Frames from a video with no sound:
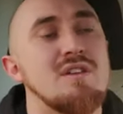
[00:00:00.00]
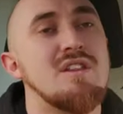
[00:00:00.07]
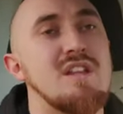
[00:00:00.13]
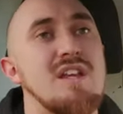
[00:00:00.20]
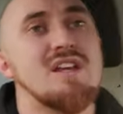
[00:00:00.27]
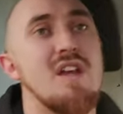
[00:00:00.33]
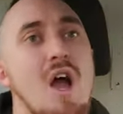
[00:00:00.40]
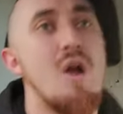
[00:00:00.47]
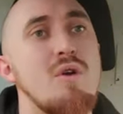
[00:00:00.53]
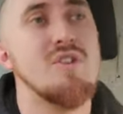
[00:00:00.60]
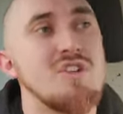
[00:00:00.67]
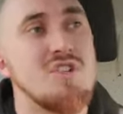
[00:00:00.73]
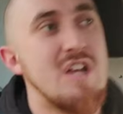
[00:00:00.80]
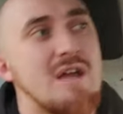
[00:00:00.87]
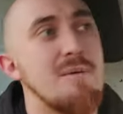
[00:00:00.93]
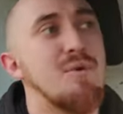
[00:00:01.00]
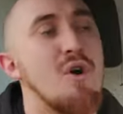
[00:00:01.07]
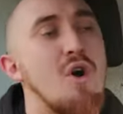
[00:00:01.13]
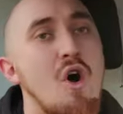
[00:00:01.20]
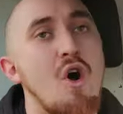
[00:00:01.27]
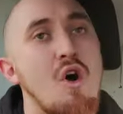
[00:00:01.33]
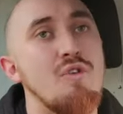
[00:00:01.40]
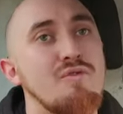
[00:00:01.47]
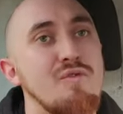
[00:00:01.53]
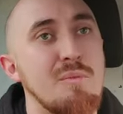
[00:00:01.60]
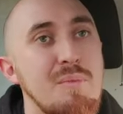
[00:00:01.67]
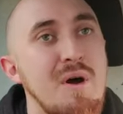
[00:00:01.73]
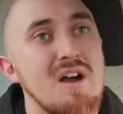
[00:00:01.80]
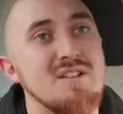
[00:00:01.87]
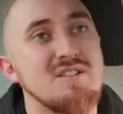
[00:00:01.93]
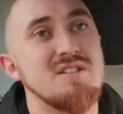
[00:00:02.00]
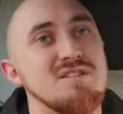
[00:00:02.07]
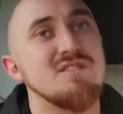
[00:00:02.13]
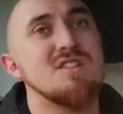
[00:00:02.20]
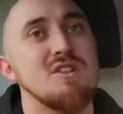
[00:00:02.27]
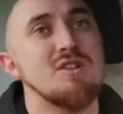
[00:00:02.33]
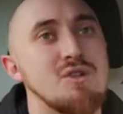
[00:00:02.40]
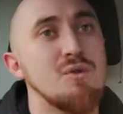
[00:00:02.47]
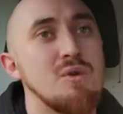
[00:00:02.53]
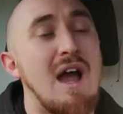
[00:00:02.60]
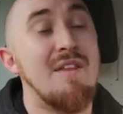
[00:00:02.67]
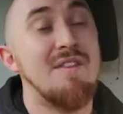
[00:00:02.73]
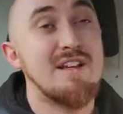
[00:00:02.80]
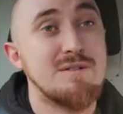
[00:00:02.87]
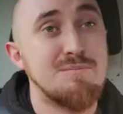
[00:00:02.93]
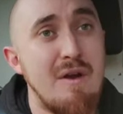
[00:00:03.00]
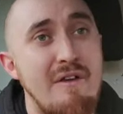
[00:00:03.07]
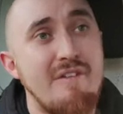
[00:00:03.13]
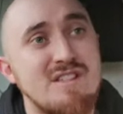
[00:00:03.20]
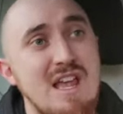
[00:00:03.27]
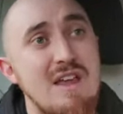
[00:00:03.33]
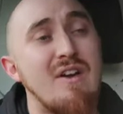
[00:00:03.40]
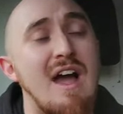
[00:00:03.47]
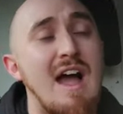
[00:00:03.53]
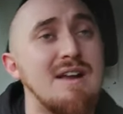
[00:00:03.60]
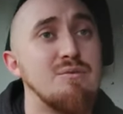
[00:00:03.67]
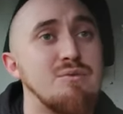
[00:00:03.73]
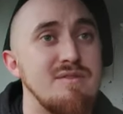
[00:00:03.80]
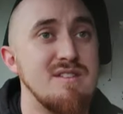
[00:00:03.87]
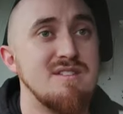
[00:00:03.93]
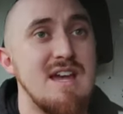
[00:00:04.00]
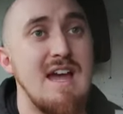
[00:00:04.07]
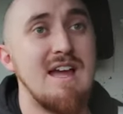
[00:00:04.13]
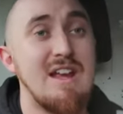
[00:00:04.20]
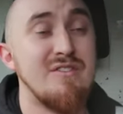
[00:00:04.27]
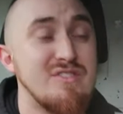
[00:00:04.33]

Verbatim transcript: the ownership of the person to and the experience they've had with the deck.